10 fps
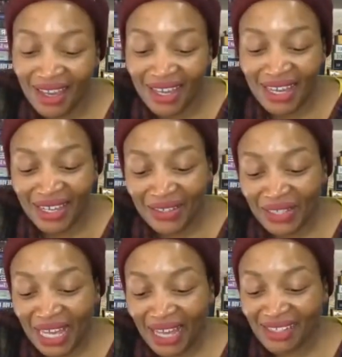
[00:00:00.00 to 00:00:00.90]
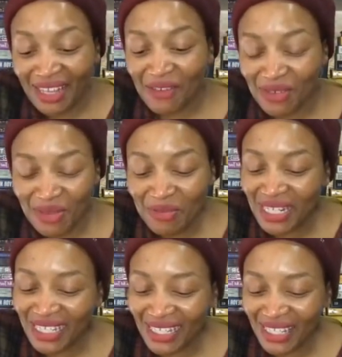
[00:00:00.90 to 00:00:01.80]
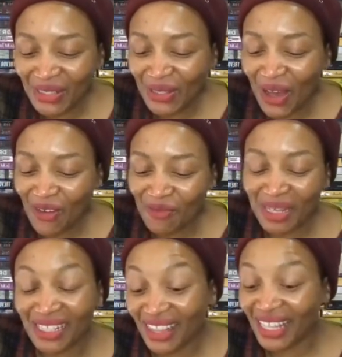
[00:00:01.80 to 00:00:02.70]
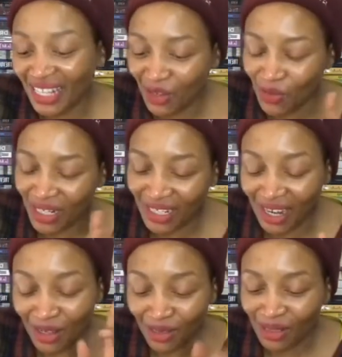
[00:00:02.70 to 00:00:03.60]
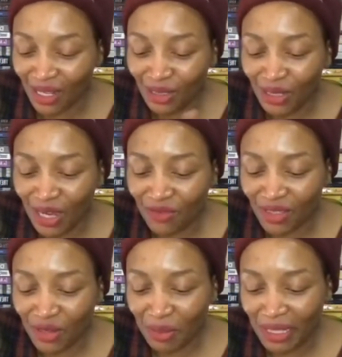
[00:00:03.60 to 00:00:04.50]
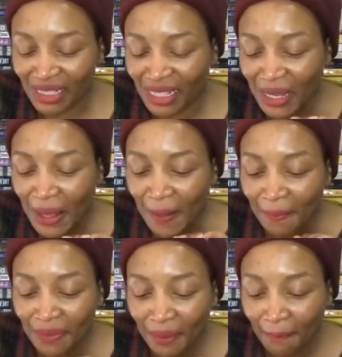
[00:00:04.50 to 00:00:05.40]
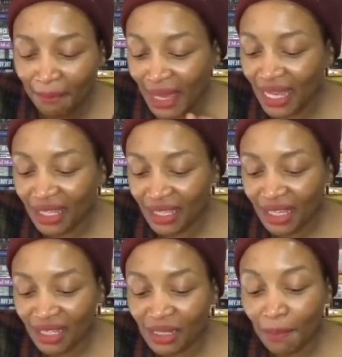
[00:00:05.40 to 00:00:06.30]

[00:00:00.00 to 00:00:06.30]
Okay, I still have a few minutes until past, and then I'll look out for the comments. Maggie is a big